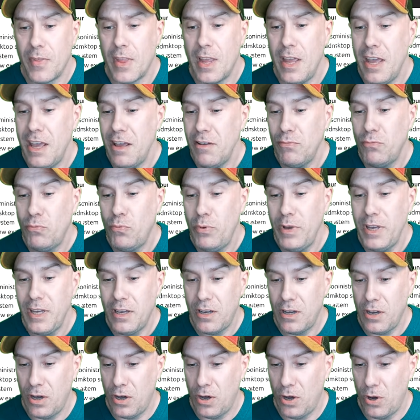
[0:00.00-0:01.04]
if we
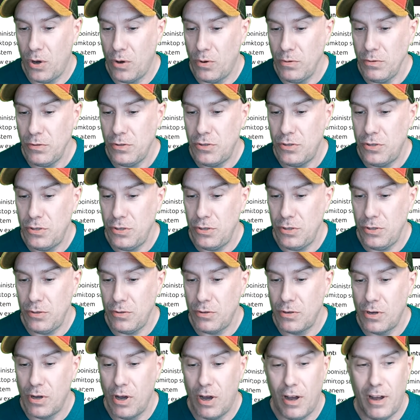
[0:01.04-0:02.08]
go to
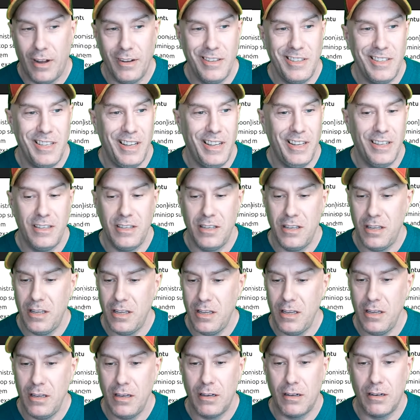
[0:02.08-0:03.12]
content
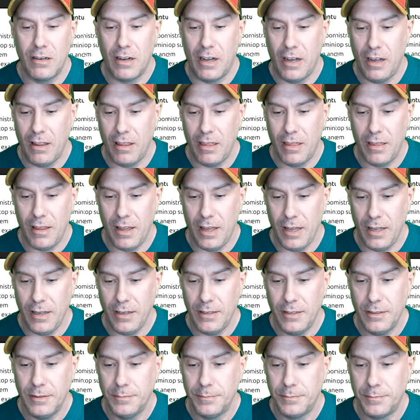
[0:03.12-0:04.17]
here, I
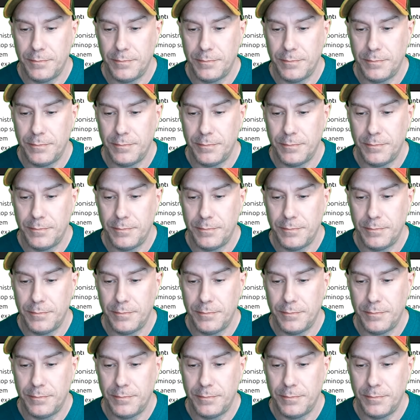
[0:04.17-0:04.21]
think.